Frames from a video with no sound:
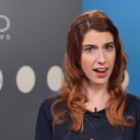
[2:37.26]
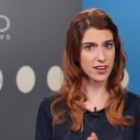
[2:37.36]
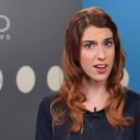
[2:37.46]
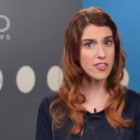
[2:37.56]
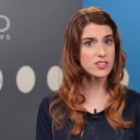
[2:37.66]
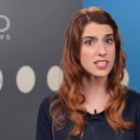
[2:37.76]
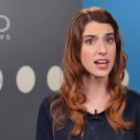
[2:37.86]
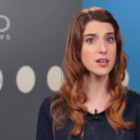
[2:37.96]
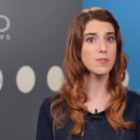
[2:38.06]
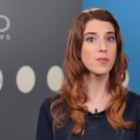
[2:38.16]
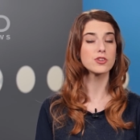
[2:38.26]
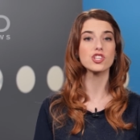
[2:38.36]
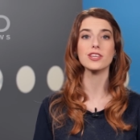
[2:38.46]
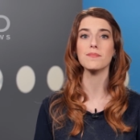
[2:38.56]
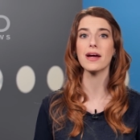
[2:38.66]
and another study published
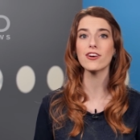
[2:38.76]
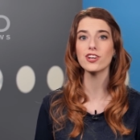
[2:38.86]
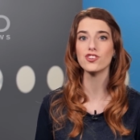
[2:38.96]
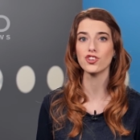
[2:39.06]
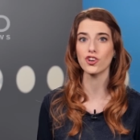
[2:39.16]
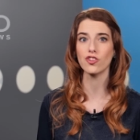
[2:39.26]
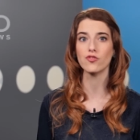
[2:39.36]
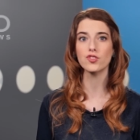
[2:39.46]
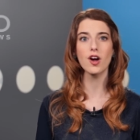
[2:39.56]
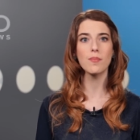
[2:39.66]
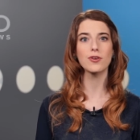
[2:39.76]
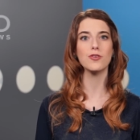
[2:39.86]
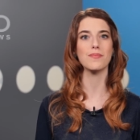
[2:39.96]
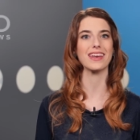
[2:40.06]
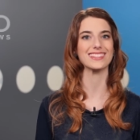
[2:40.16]
in the American Journal of Tropical
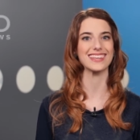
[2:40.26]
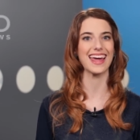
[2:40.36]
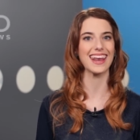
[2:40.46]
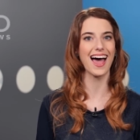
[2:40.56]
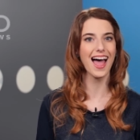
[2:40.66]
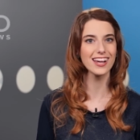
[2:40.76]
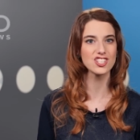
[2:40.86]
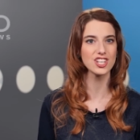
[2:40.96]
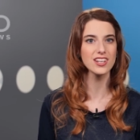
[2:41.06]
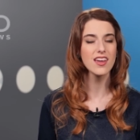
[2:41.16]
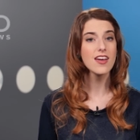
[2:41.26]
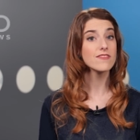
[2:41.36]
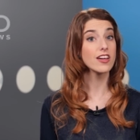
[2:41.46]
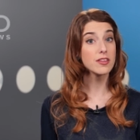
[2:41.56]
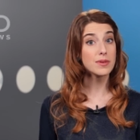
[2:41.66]
Medicine and Hygiene
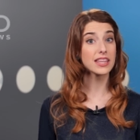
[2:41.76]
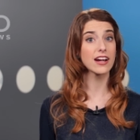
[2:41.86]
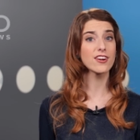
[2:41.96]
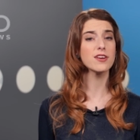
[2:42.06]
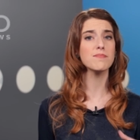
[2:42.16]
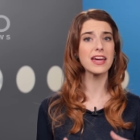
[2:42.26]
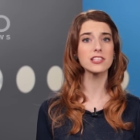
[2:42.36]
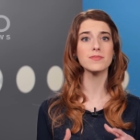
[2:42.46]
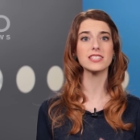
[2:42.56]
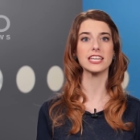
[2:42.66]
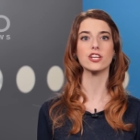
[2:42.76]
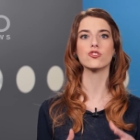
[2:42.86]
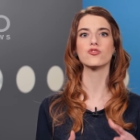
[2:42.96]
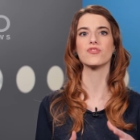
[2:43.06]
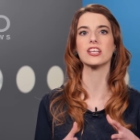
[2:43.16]
found that malaria makes
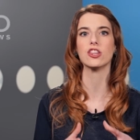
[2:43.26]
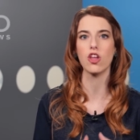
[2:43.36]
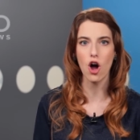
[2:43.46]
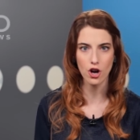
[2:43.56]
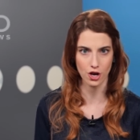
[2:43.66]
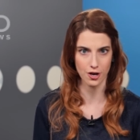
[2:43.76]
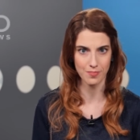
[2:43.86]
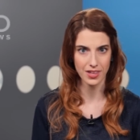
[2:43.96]
mosquitoes feed longer.